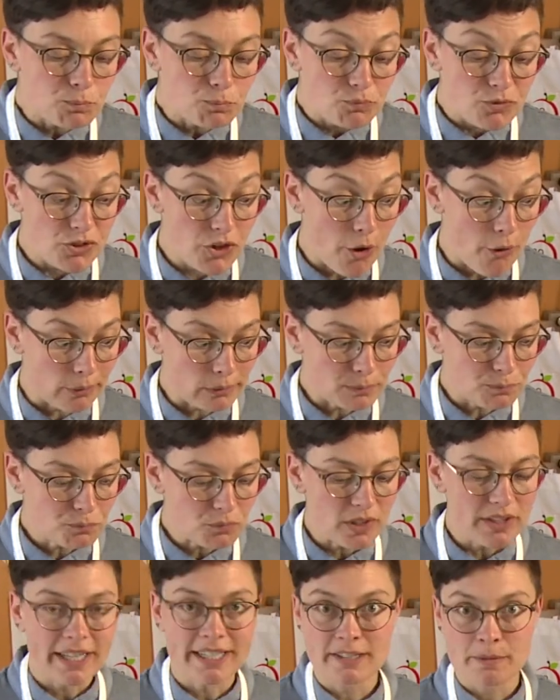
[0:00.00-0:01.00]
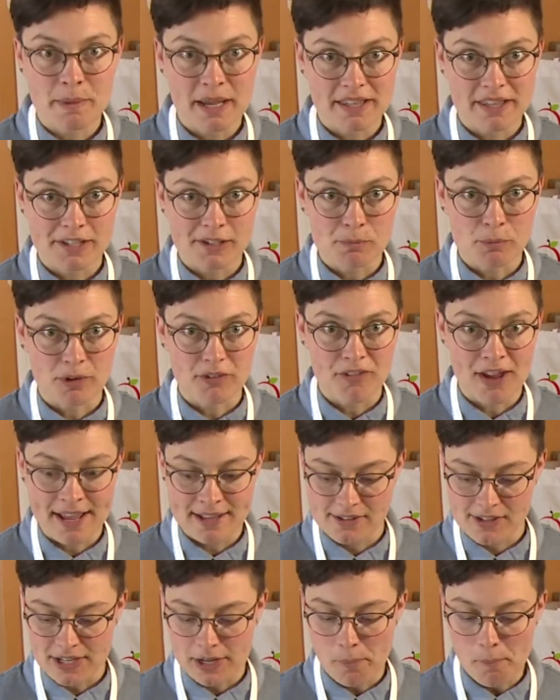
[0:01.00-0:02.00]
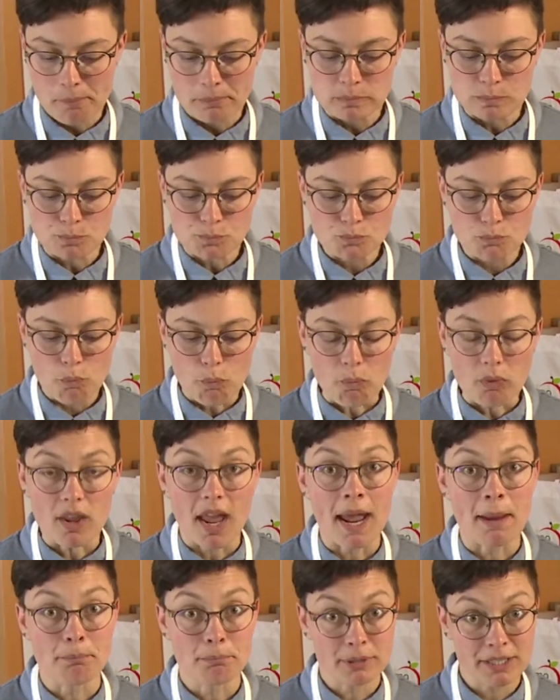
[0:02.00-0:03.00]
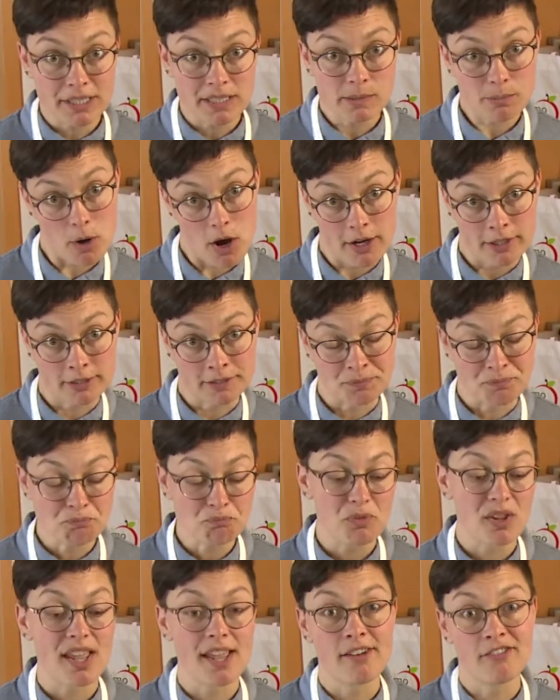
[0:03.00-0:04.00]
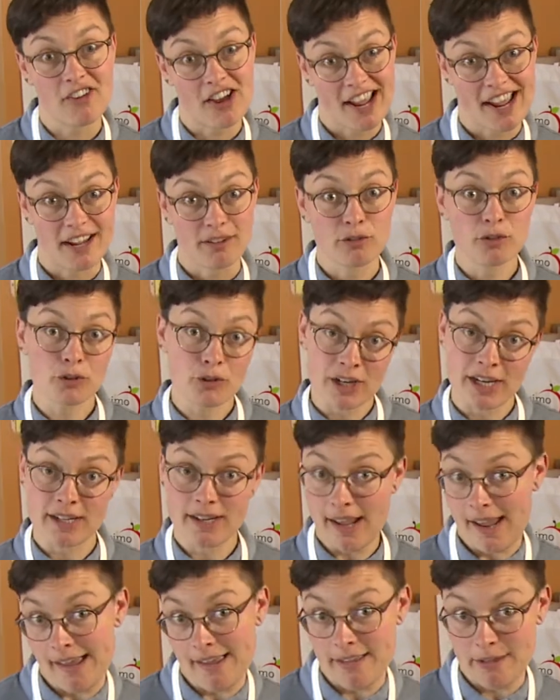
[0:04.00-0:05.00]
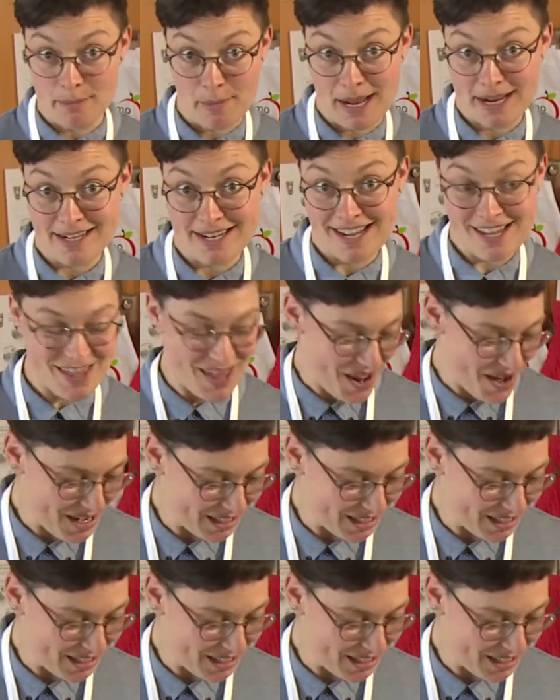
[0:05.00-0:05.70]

So let's make this more fancy. And please pardon if I have green kale in my teeth.